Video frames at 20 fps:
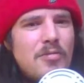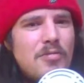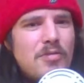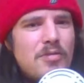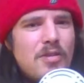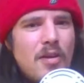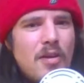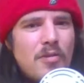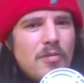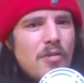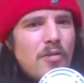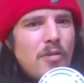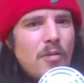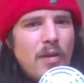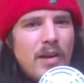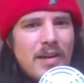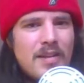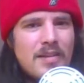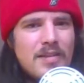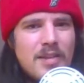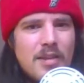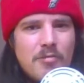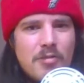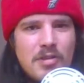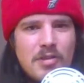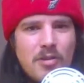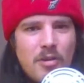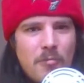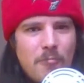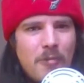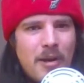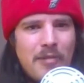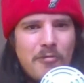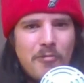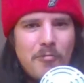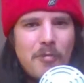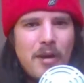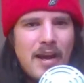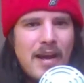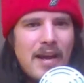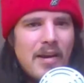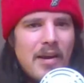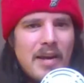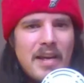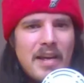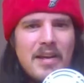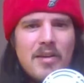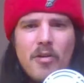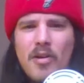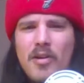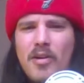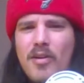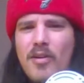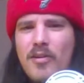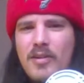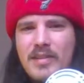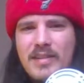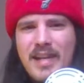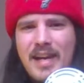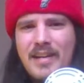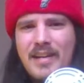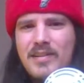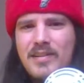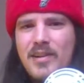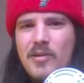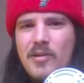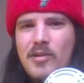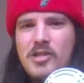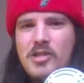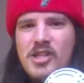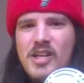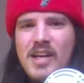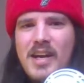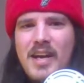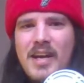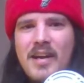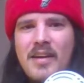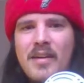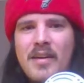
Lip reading: don't quite consider a top-level player. He got a lot of sacks last year.